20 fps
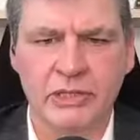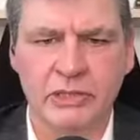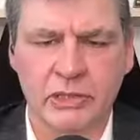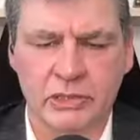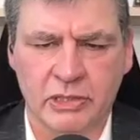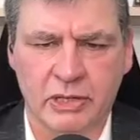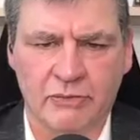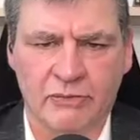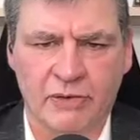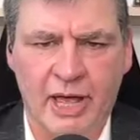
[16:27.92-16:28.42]
this
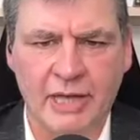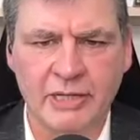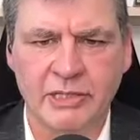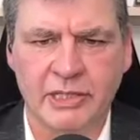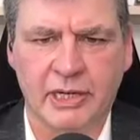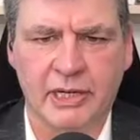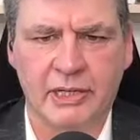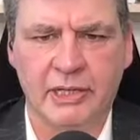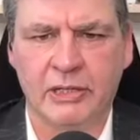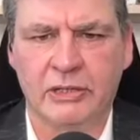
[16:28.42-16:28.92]
is a
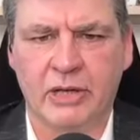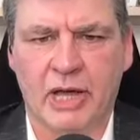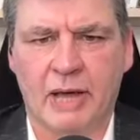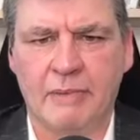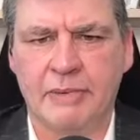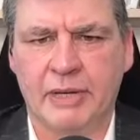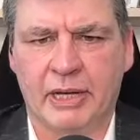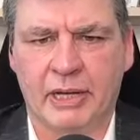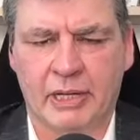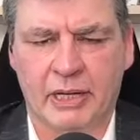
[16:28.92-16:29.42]
fascinating
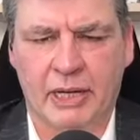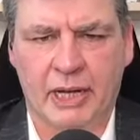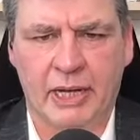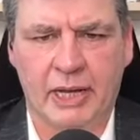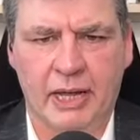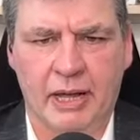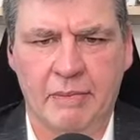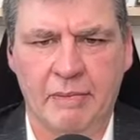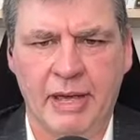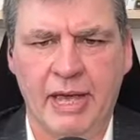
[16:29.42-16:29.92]
topic, and
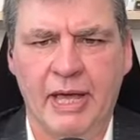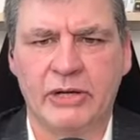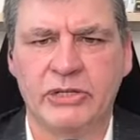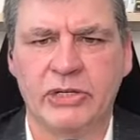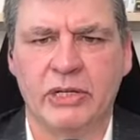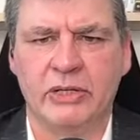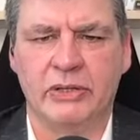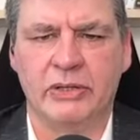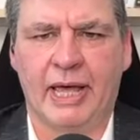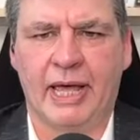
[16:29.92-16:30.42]
I
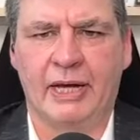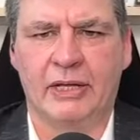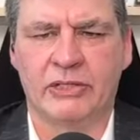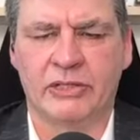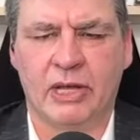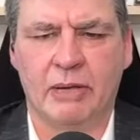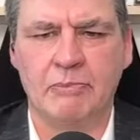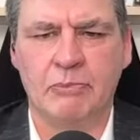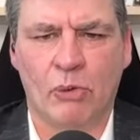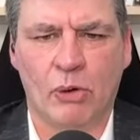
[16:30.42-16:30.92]
imagine that at
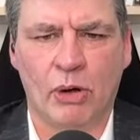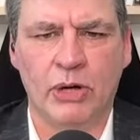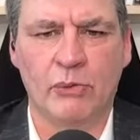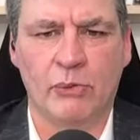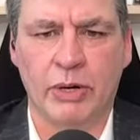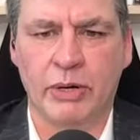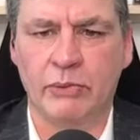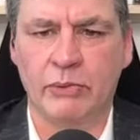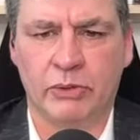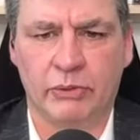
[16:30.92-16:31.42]
some point
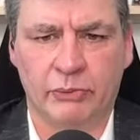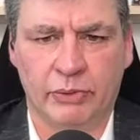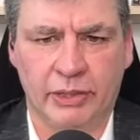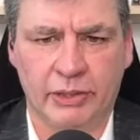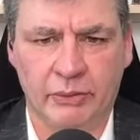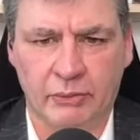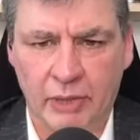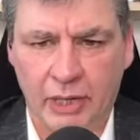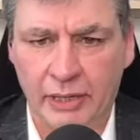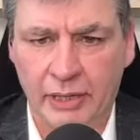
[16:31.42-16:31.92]
we will,
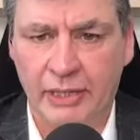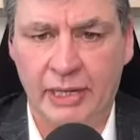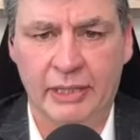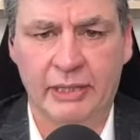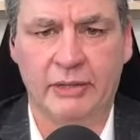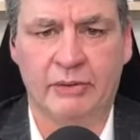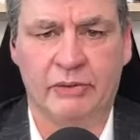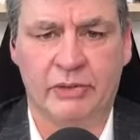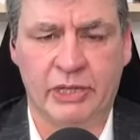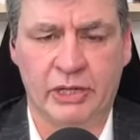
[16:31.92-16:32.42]

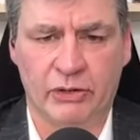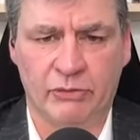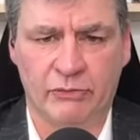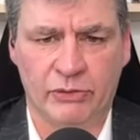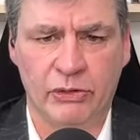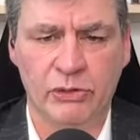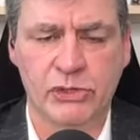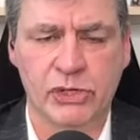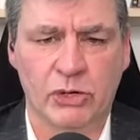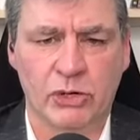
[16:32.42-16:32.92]
in the near
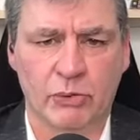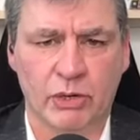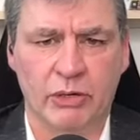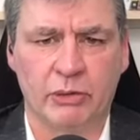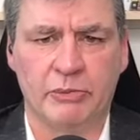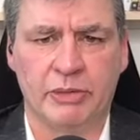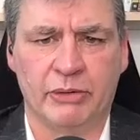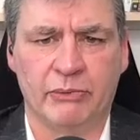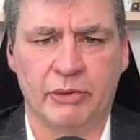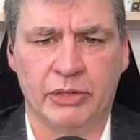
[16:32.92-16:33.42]
future, we'll
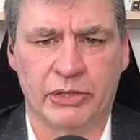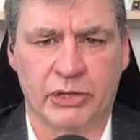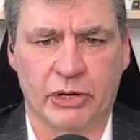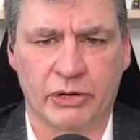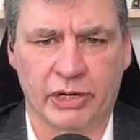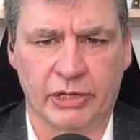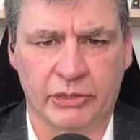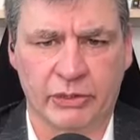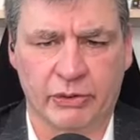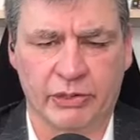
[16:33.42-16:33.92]
be
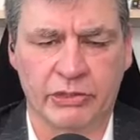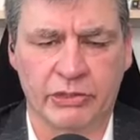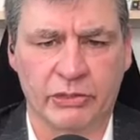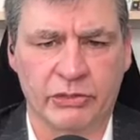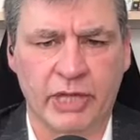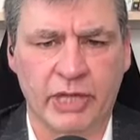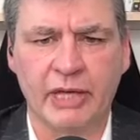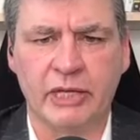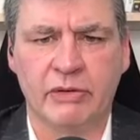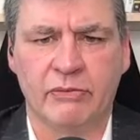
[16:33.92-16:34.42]
returning to it. So
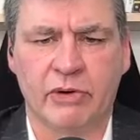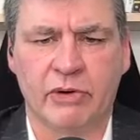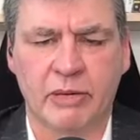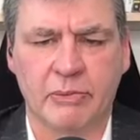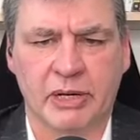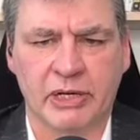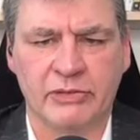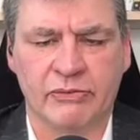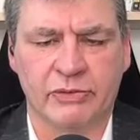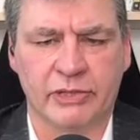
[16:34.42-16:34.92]
thank you very
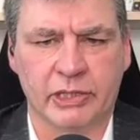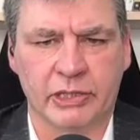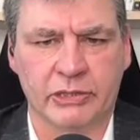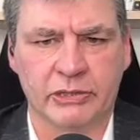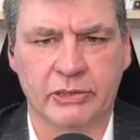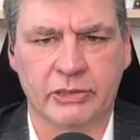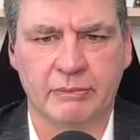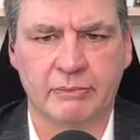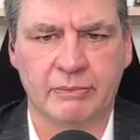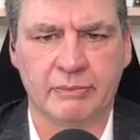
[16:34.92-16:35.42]
much for
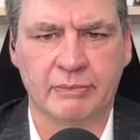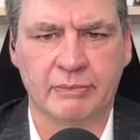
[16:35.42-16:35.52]
this.